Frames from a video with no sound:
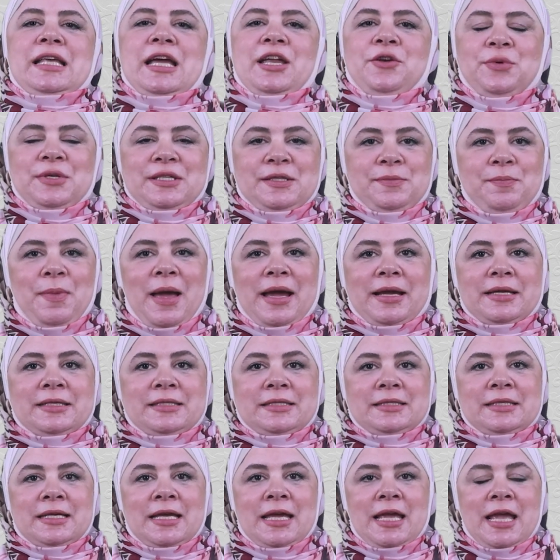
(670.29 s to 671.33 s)
and
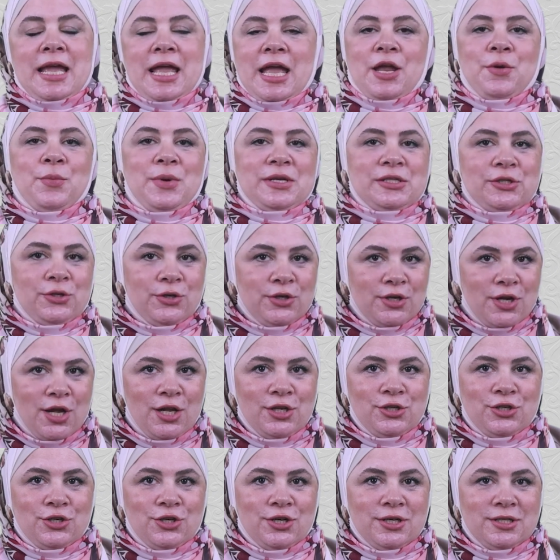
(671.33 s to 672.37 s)
respect in Western
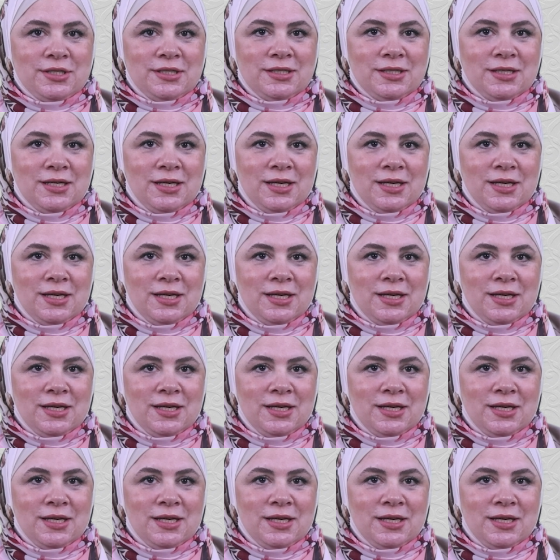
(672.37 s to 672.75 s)
cultures,